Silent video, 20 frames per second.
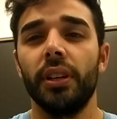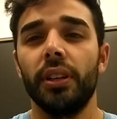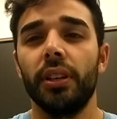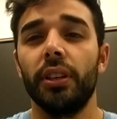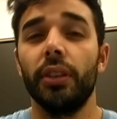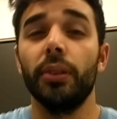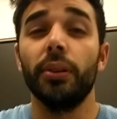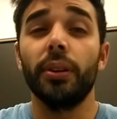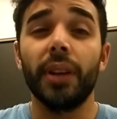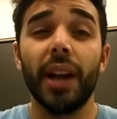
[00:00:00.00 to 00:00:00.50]

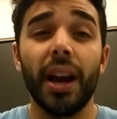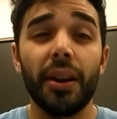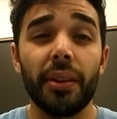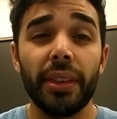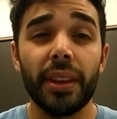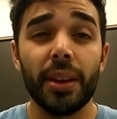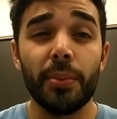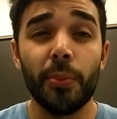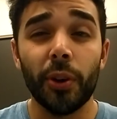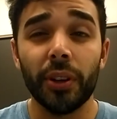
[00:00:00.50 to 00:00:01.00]
You learn how to
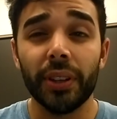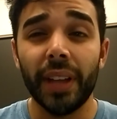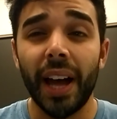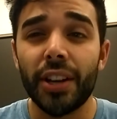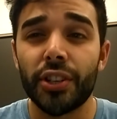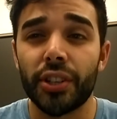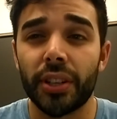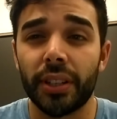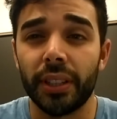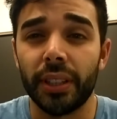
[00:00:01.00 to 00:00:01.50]
think more
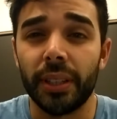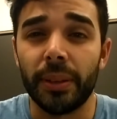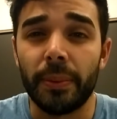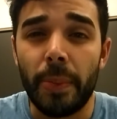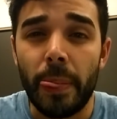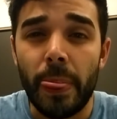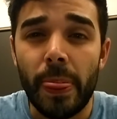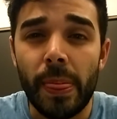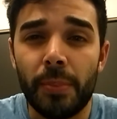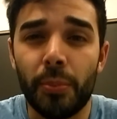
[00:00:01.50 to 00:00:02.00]
logically,
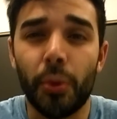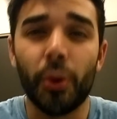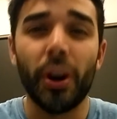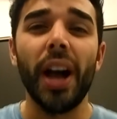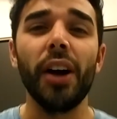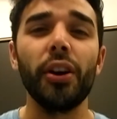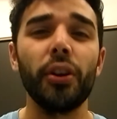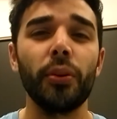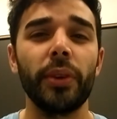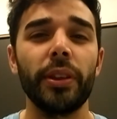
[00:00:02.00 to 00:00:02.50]
more
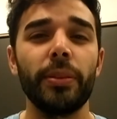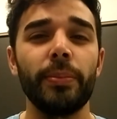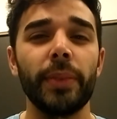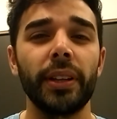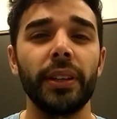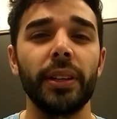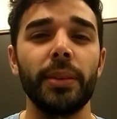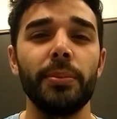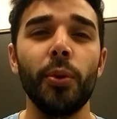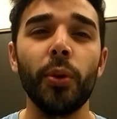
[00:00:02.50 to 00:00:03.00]

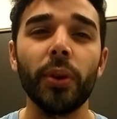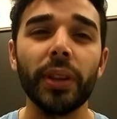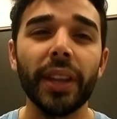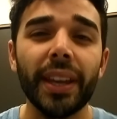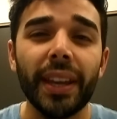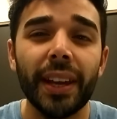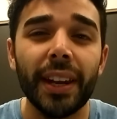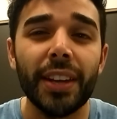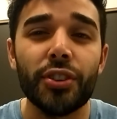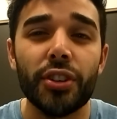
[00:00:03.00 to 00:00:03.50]
algorithmically, more
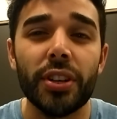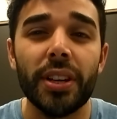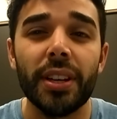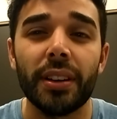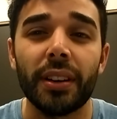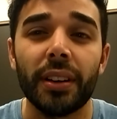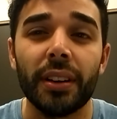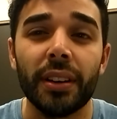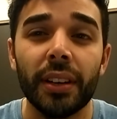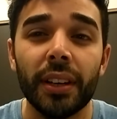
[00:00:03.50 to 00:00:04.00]
like an
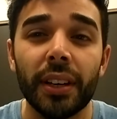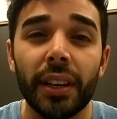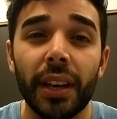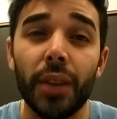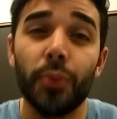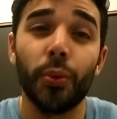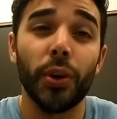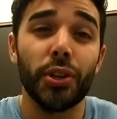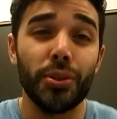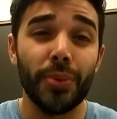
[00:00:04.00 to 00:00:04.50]
engineer.
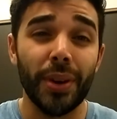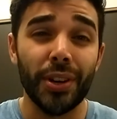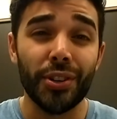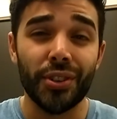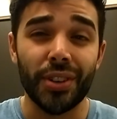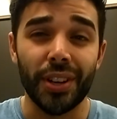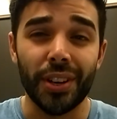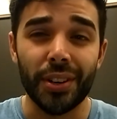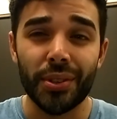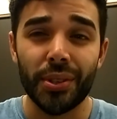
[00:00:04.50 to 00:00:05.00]
And what do
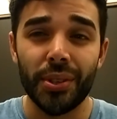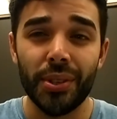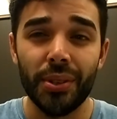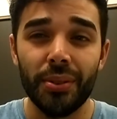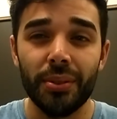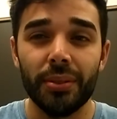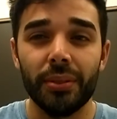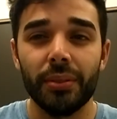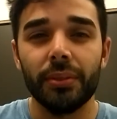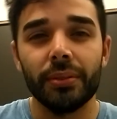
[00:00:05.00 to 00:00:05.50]
engineers
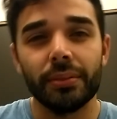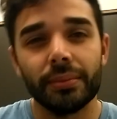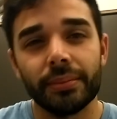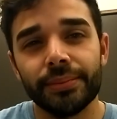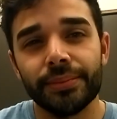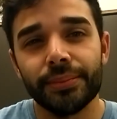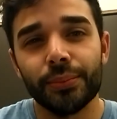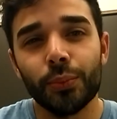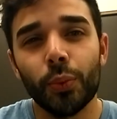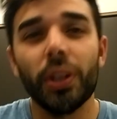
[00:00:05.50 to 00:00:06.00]
do?
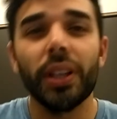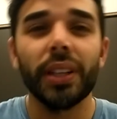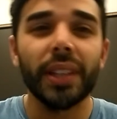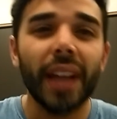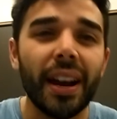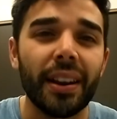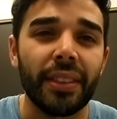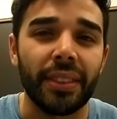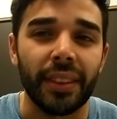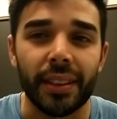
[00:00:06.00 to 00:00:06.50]
Well, a
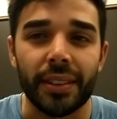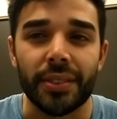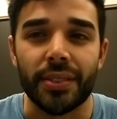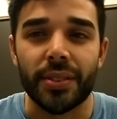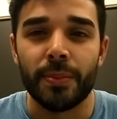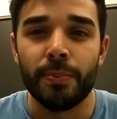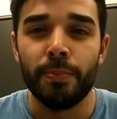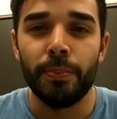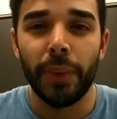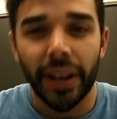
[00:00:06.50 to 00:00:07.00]
lot of things.
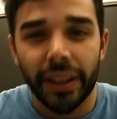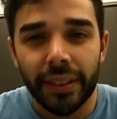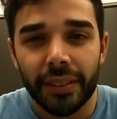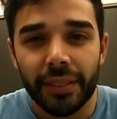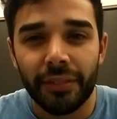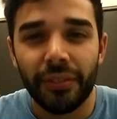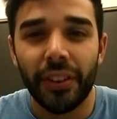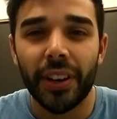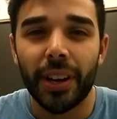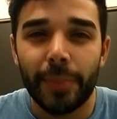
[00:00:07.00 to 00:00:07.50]
But
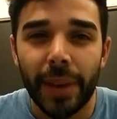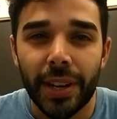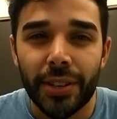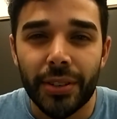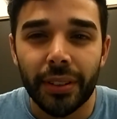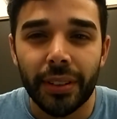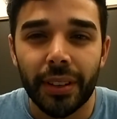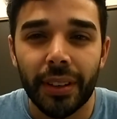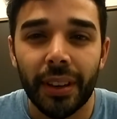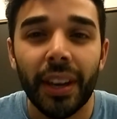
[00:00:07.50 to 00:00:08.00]

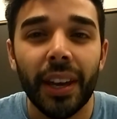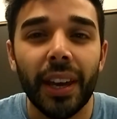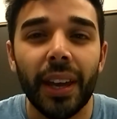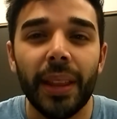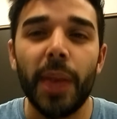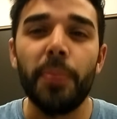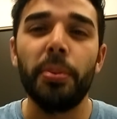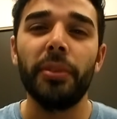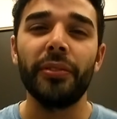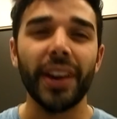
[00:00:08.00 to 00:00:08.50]
fundamentally,
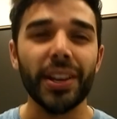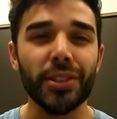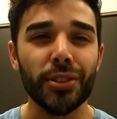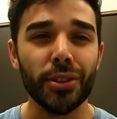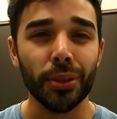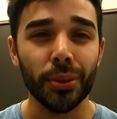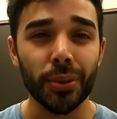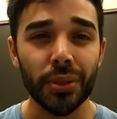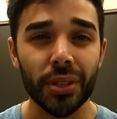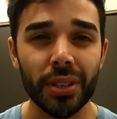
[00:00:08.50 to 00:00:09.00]
they provide
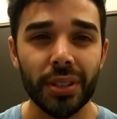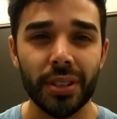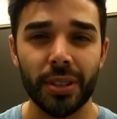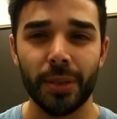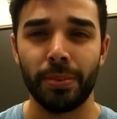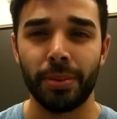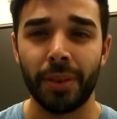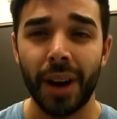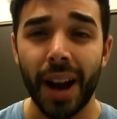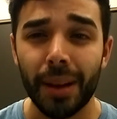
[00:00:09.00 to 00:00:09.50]
solutions to
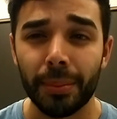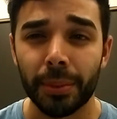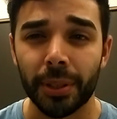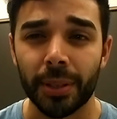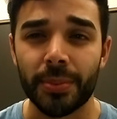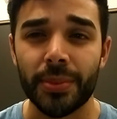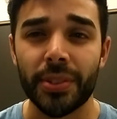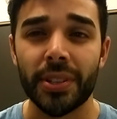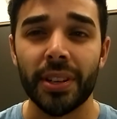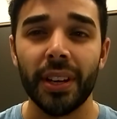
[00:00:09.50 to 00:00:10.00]

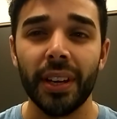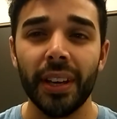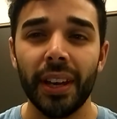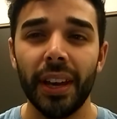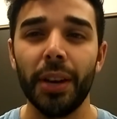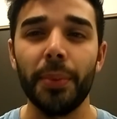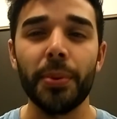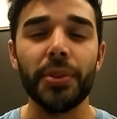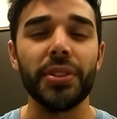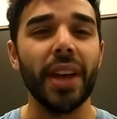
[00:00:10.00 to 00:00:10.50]
problems.
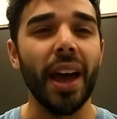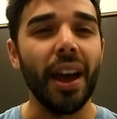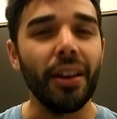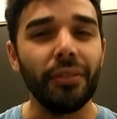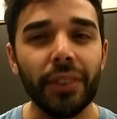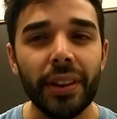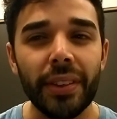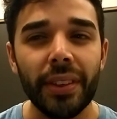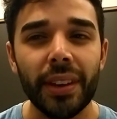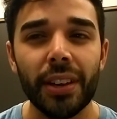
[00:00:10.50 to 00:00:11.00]
And almost
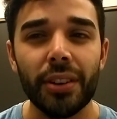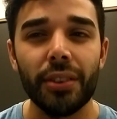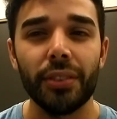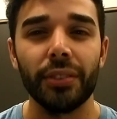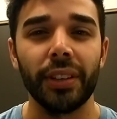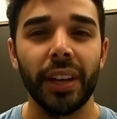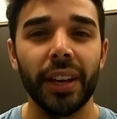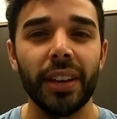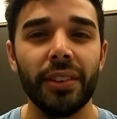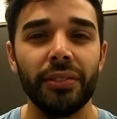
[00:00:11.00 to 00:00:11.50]
everything in your
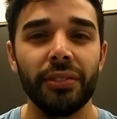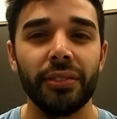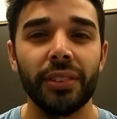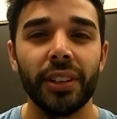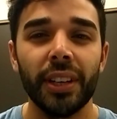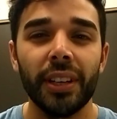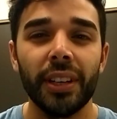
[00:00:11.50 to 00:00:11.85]
life